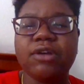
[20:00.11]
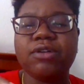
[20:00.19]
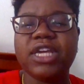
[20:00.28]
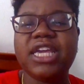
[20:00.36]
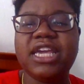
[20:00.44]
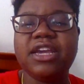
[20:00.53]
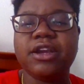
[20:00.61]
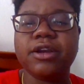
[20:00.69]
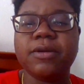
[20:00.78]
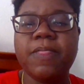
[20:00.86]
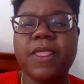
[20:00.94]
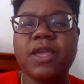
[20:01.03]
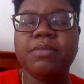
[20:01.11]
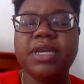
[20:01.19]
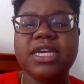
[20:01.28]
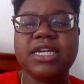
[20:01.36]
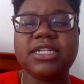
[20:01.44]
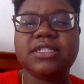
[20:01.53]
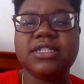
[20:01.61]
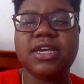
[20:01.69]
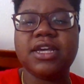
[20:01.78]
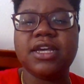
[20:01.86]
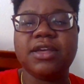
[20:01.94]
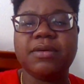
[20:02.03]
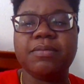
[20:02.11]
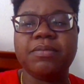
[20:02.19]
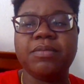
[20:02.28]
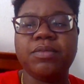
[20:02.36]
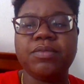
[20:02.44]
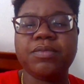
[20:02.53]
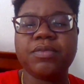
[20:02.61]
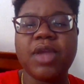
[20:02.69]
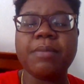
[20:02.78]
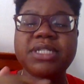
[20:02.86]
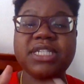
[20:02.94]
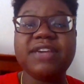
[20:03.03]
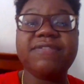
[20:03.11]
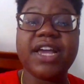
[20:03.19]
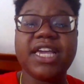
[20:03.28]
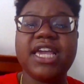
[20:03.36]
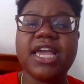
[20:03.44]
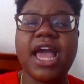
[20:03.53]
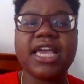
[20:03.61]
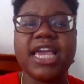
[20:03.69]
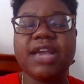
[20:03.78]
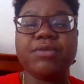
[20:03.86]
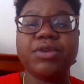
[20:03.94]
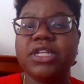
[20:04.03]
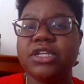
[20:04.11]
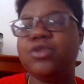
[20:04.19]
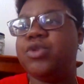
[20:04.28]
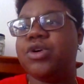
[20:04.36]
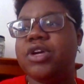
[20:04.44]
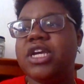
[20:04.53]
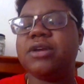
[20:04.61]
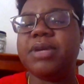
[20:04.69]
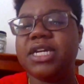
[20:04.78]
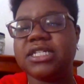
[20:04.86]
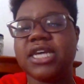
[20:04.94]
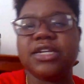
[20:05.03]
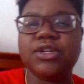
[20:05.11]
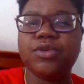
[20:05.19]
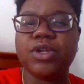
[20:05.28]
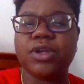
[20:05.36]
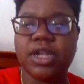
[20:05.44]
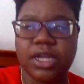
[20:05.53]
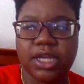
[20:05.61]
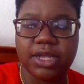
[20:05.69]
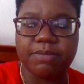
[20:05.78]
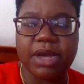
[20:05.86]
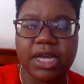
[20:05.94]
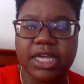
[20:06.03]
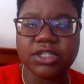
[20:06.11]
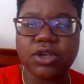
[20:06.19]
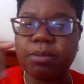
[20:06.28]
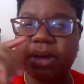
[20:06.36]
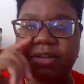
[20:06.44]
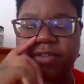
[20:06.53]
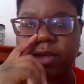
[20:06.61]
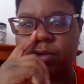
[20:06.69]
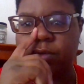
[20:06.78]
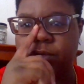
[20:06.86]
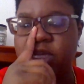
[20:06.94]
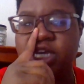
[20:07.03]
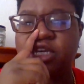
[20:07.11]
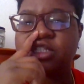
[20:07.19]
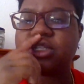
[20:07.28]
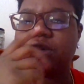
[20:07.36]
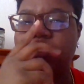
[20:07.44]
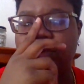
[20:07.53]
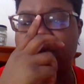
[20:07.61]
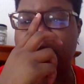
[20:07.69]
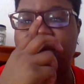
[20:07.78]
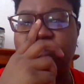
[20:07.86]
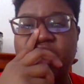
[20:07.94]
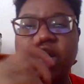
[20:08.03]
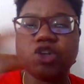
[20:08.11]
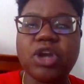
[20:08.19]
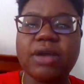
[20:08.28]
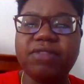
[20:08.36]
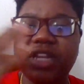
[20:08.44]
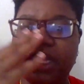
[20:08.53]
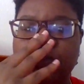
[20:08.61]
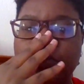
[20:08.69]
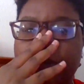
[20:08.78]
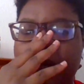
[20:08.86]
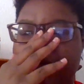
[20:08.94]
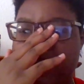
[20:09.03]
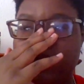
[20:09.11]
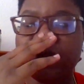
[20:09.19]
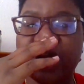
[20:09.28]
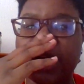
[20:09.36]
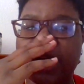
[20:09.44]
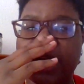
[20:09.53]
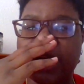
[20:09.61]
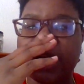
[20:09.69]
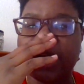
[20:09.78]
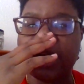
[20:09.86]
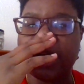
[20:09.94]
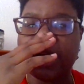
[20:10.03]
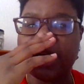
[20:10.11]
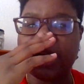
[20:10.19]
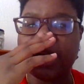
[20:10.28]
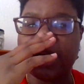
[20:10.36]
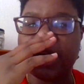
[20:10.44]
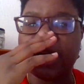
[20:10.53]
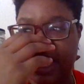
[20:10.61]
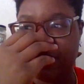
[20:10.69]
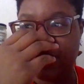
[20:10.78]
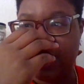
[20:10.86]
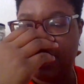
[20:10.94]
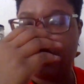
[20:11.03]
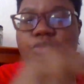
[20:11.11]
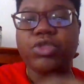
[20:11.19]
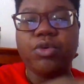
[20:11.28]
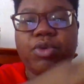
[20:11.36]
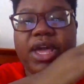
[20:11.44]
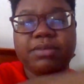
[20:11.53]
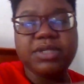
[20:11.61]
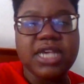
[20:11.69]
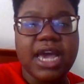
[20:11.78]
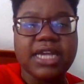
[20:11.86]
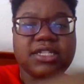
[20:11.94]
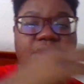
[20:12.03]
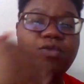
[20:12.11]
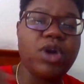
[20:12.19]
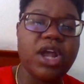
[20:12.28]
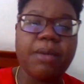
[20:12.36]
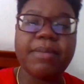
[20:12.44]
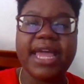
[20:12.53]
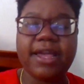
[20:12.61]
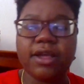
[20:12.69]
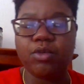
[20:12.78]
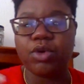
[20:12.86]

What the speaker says: on here because I'm gonna see if I can't really do it on here because I do it it's on my phone. So when I drop videos from my phone, what I'll do is I'll put out the websites of where I'm at,